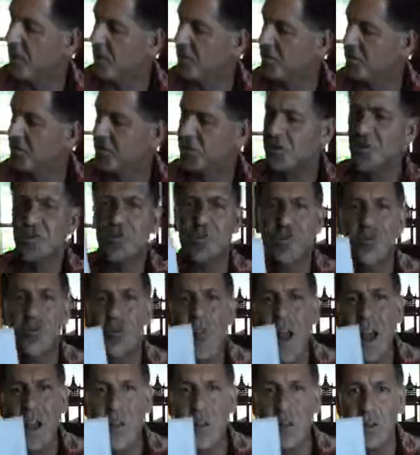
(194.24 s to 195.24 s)

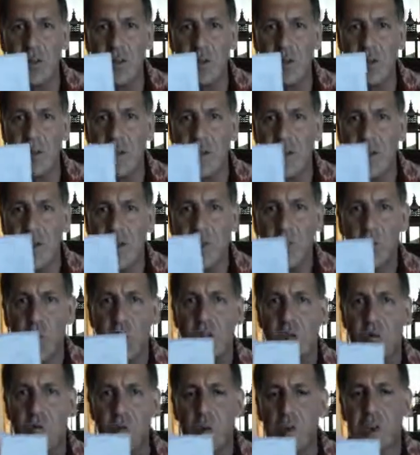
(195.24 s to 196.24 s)
struggle.
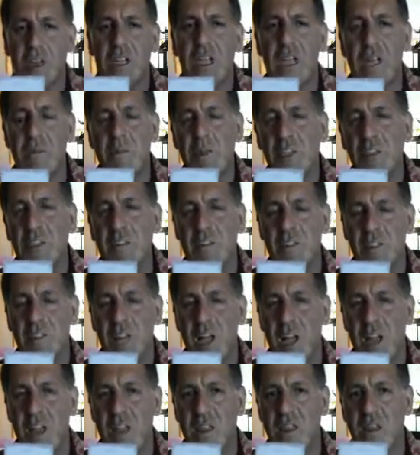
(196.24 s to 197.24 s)
When you look at images
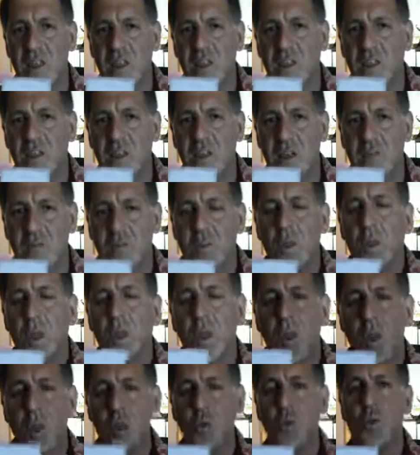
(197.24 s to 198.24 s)
like this,
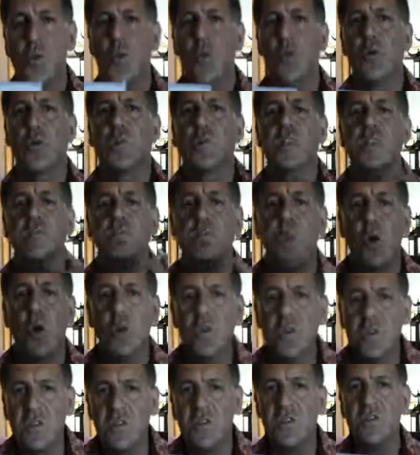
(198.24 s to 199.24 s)
the
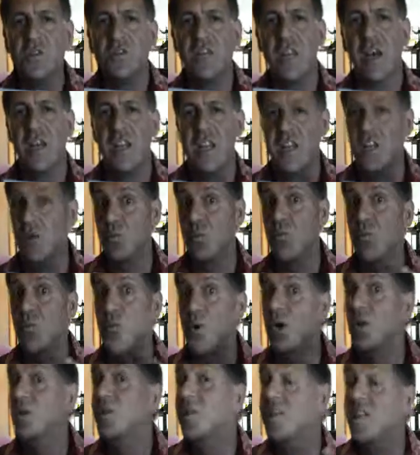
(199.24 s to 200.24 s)
responses that it
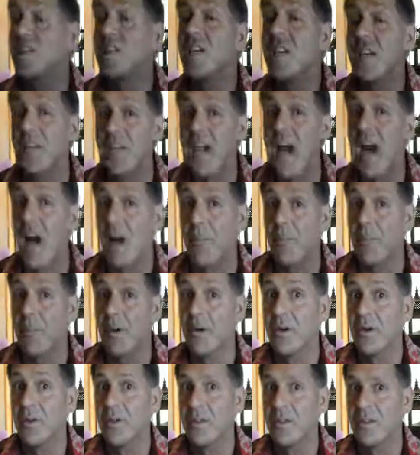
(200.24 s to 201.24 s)
will kick up
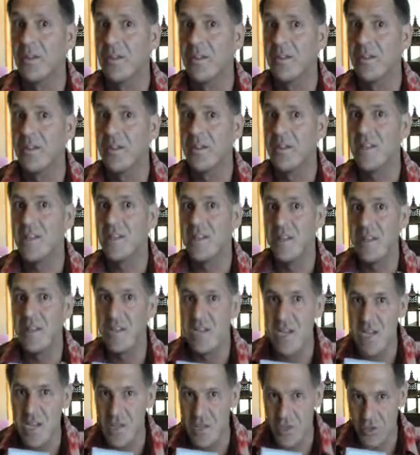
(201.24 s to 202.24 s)

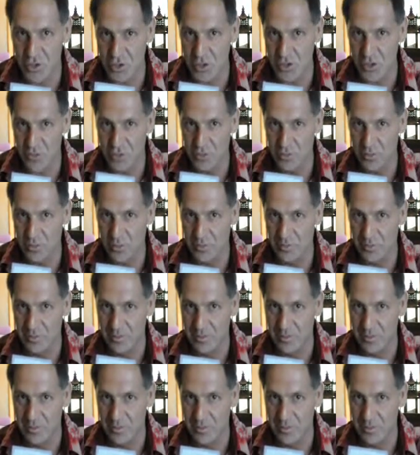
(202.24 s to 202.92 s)
in you